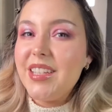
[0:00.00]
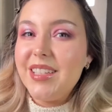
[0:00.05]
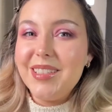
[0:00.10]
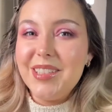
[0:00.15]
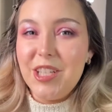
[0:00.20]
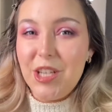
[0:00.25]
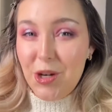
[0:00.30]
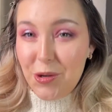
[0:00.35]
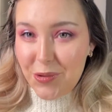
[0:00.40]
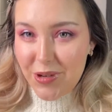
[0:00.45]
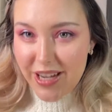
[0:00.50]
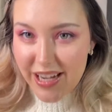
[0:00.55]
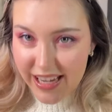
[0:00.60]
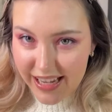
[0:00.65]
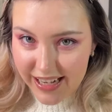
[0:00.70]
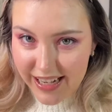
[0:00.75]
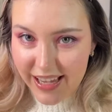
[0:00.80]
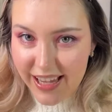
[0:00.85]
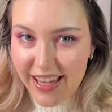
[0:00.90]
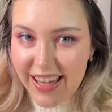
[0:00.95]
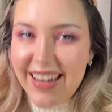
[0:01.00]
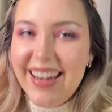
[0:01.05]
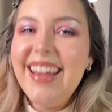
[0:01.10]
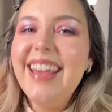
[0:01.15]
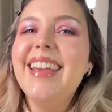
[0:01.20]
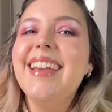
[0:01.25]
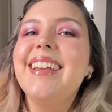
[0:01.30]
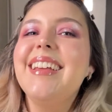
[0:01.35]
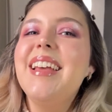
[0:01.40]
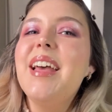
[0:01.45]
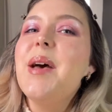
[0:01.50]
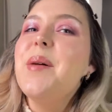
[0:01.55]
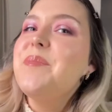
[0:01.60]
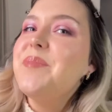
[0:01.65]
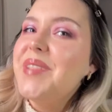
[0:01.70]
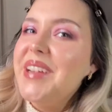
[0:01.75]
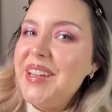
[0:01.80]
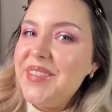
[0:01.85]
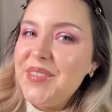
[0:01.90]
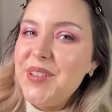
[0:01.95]
You don't need it,
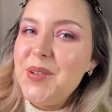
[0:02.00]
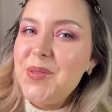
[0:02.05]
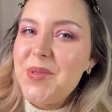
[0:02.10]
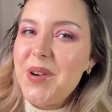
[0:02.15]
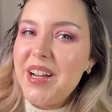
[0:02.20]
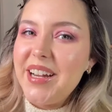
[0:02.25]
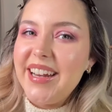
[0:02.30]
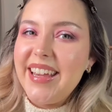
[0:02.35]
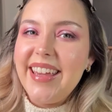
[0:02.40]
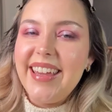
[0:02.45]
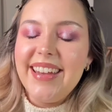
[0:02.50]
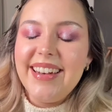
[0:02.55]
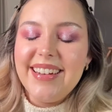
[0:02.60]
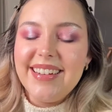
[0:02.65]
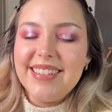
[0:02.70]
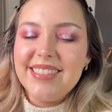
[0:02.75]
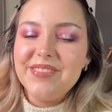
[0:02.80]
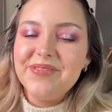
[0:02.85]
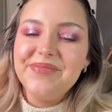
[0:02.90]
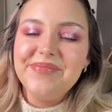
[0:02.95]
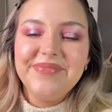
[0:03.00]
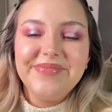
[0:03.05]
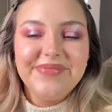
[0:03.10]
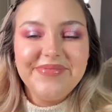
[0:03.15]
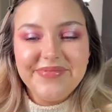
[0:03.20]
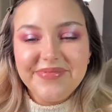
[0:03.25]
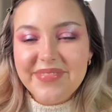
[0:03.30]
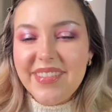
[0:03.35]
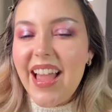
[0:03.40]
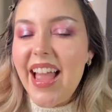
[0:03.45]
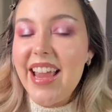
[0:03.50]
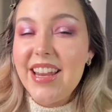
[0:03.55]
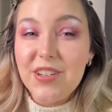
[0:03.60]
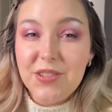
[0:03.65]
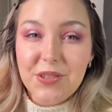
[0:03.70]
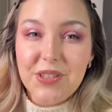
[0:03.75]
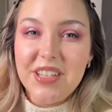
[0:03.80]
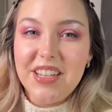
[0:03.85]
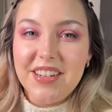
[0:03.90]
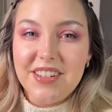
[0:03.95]
but if you want it, I
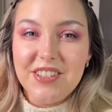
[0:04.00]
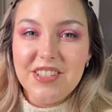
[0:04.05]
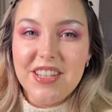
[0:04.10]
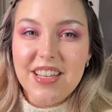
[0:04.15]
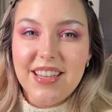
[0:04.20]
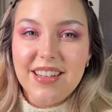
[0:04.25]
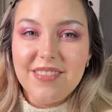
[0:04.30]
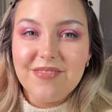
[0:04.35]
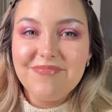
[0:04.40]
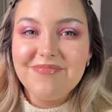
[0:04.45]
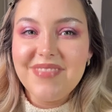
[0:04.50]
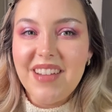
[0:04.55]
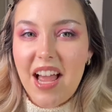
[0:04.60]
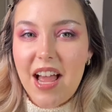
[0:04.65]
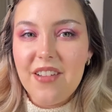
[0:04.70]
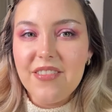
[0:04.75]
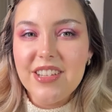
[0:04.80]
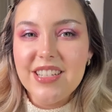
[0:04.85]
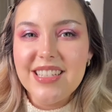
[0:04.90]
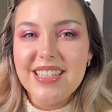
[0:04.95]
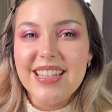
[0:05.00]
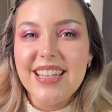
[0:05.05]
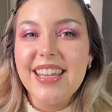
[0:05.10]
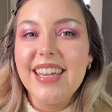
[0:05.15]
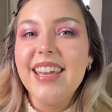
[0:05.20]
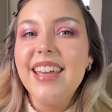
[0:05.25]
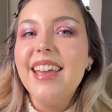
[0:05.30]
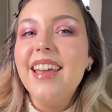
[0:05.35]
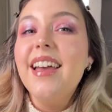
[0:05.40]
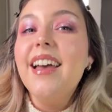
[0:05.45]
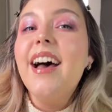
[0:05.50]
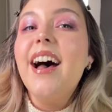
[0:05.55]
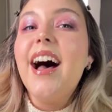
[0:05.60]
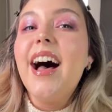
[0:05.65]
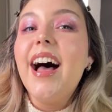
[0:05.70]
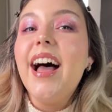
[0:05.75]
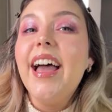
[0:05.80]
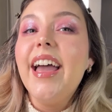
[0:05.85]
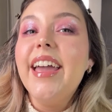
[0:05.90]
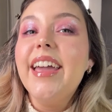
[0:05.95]
totally understand, obviously.
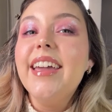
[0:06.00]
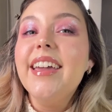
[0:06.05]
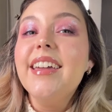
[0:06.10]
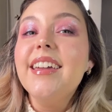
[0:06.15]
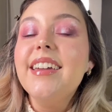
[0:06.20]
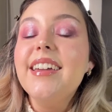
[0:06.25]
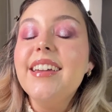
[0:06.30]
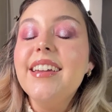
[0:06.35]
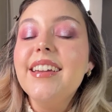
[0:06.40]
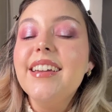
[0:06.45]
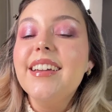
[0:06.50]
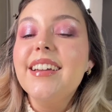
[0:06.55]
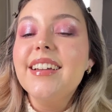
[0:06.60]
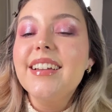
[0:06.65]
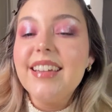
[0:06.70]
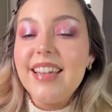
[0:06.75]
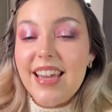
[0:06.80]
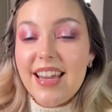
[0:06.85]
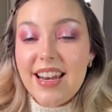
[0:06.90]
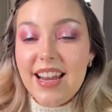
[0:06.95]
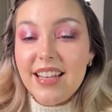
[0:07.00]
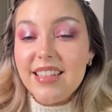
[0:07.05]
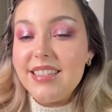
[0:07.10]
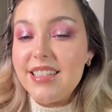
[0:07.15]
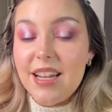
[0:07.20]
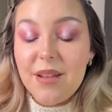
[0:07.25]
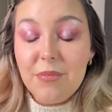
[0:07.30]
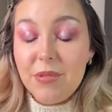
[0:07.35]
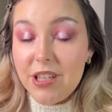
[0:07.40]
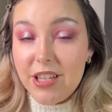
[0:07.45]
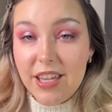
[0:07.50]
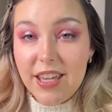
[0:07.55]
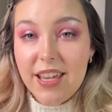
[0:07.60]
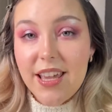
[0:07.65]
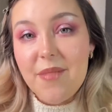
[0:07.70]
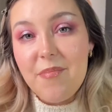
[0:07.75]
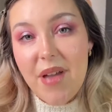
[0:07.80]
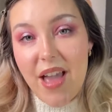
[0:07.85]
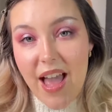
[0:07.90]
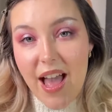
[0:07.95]
I cannot stop looking
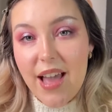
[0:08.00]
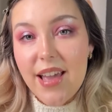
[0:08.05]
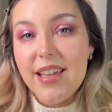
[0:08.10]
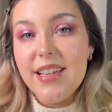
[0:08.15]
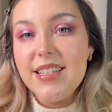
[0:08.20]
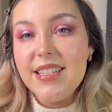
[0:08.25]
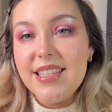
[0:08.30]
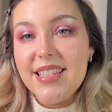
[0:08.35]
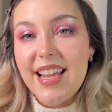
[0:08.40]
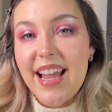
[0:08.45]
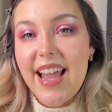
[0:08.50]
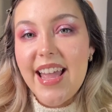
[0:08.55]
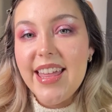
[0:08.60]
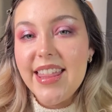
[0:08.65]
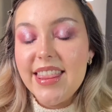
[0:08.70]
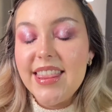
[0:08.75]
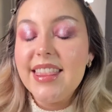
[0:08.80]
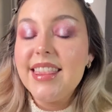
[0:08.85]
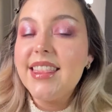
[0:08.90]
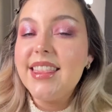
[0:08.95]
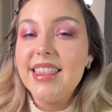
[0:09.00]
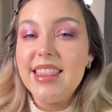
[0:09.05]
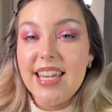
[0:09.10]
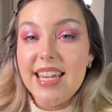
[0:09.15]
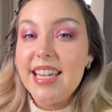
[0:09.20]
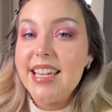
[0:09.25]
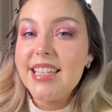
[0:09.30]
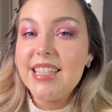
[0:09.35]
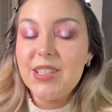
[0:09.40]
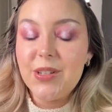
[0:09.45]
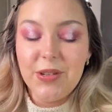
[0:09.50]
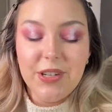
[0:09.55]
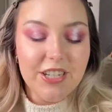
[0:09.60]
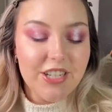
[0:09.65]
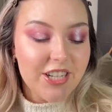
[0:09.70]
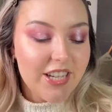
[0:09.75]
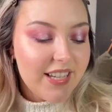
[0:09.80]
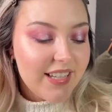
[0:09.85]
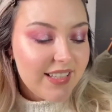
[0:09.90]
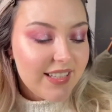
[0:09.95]
at my eyes. I think it's
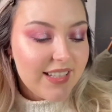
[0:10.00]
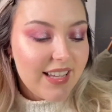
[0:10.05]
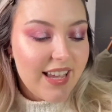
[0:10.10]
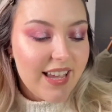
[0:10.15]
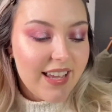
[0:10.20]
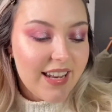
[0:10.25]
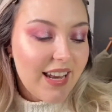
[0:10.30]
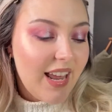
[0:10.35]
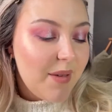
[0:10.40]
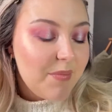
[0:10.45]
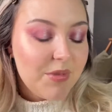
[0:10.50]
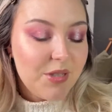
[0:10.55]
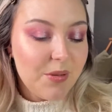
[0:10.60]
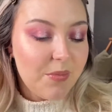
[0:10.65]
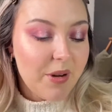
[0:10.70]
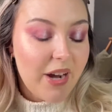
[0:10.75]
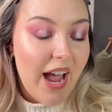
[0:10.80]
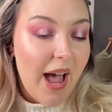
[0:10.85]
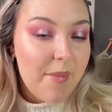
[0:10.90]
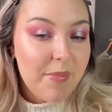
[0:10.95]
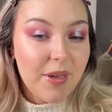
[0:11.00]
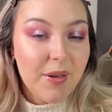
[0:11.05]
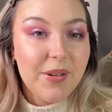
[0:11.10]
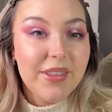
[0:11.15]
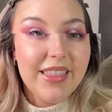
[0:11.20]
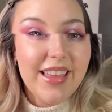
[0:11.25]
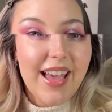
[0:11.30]
gorgeous, and I'm super happy with the